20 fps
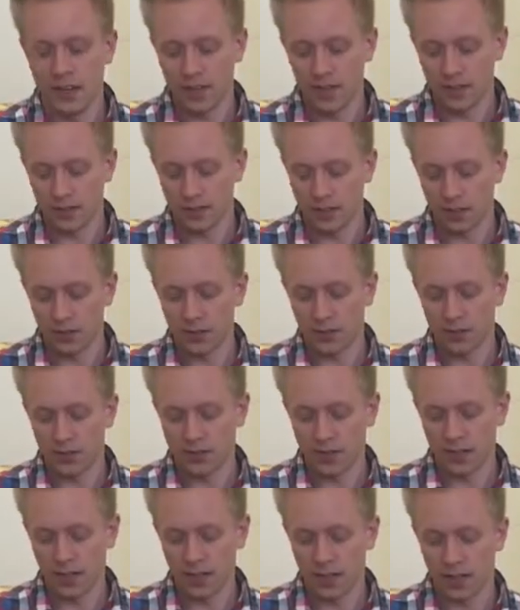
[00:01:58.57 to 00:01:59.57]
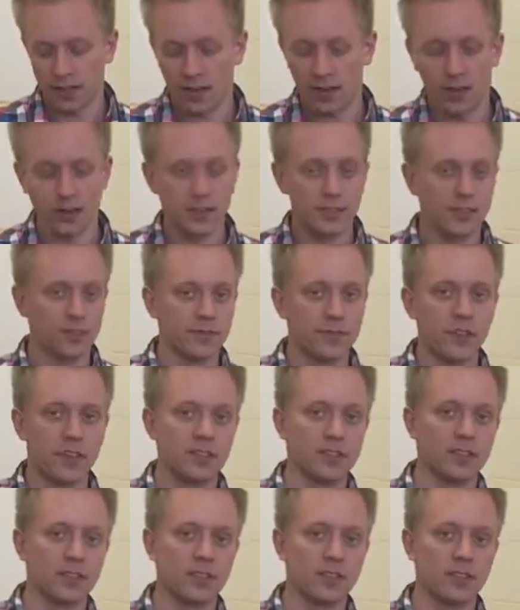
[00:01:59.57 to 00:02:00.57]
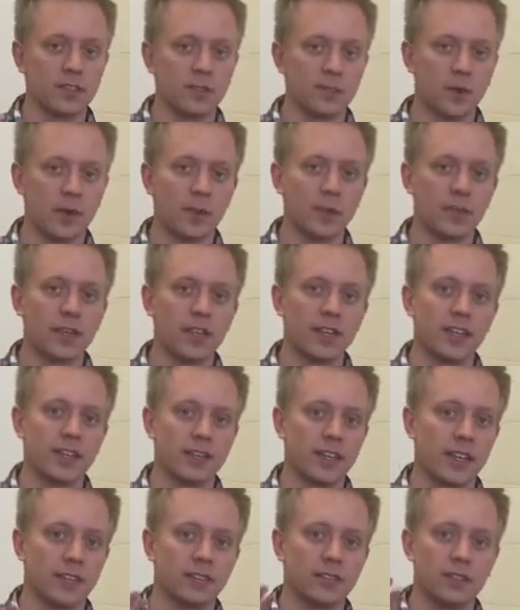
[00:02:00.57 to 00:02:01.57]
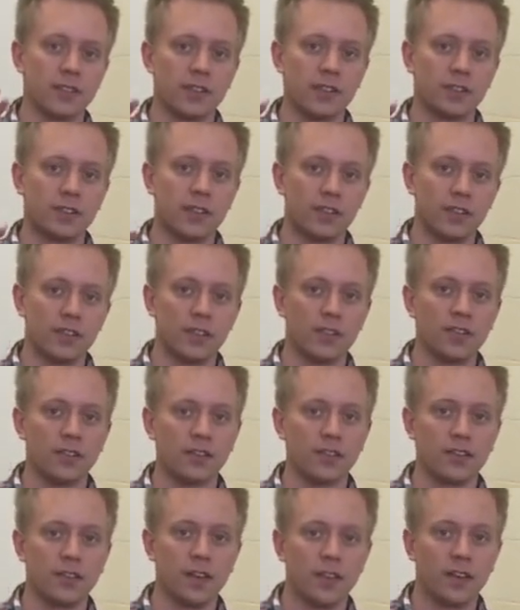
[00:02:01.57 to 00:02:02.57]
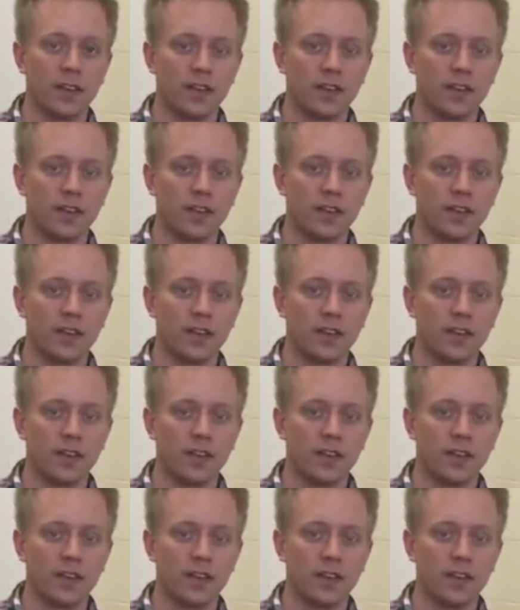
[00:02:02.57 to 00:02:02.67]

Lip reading: And so using an RC filter, we were able to get it down to a single